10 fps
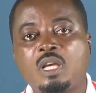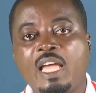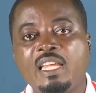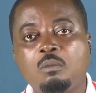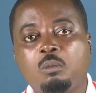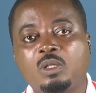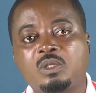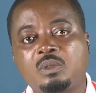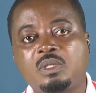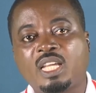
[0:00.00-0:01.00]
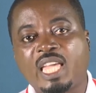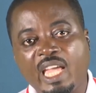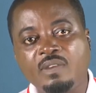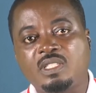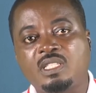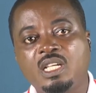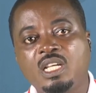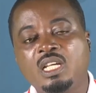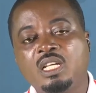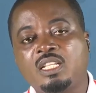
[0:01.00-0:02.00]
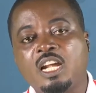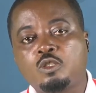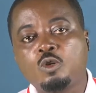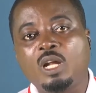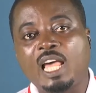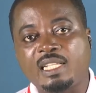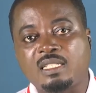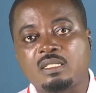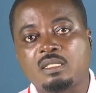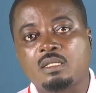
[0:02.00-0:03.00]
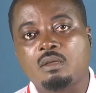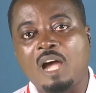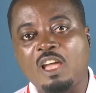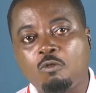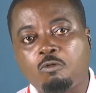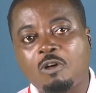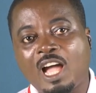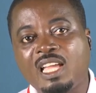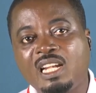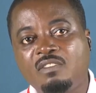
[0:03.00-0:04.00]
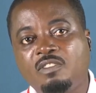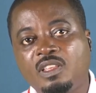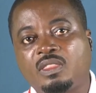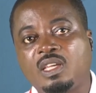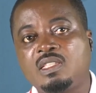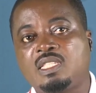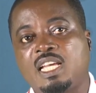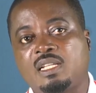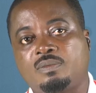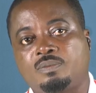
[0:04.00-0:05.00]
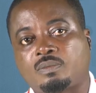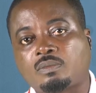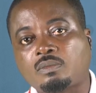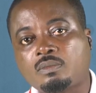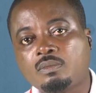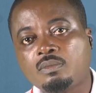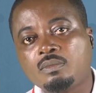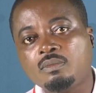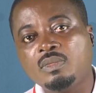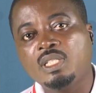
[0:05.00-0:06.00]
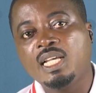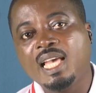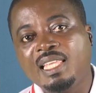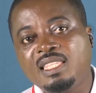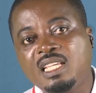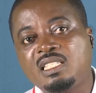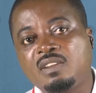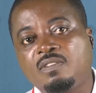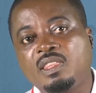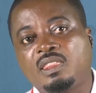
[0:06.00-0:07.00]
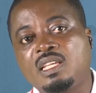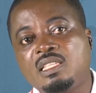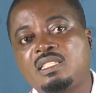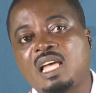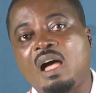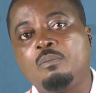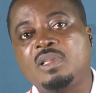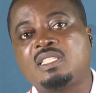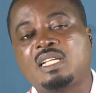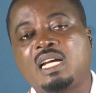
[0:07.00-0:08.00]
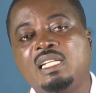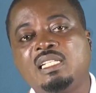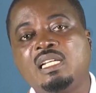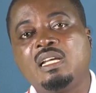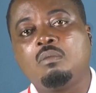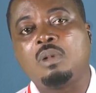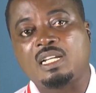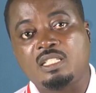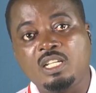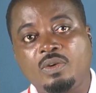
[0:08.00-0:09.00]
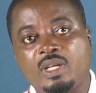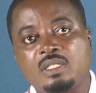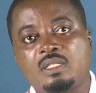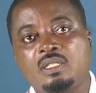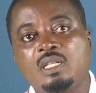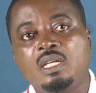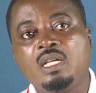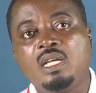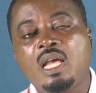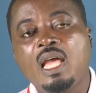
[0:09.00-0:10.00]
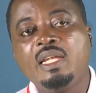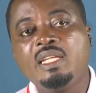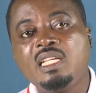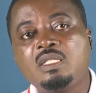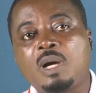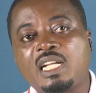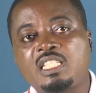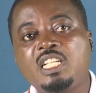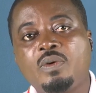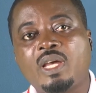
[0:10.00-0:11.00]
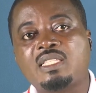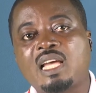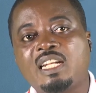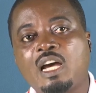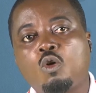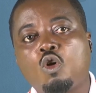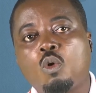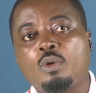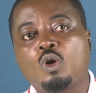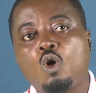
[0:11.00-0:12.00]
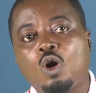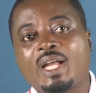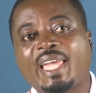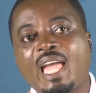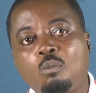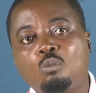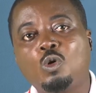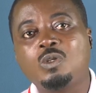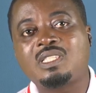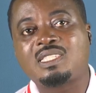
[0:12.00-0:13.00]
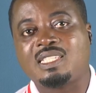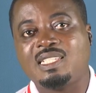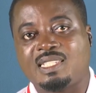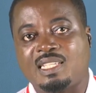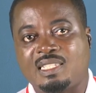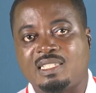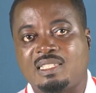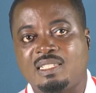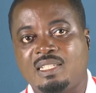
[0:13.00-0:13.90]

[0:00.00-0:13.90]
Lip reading: and in both caves, there is no light, but you find living things there. And these living things are basically bacteria. And these bacteria undergo what we call chemosynthesis.